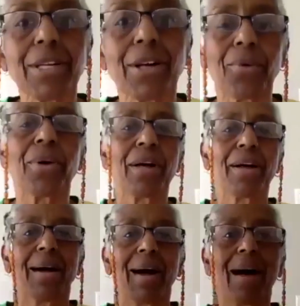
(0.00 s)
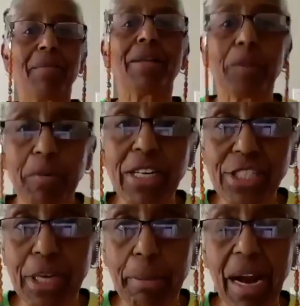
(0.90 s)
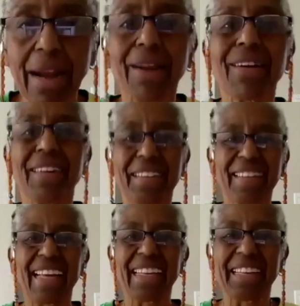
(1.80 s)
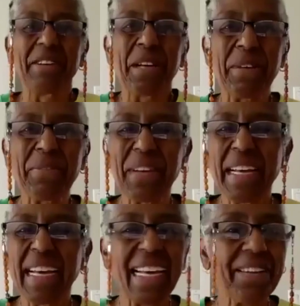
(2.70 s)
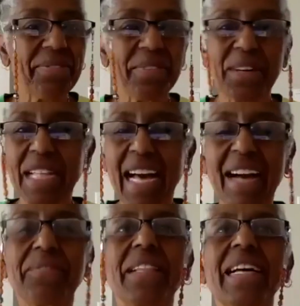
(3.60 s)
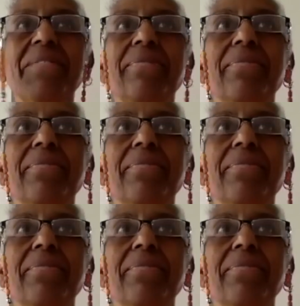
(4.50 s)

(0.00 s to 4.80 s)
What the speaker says: you know, but the British Empire, that if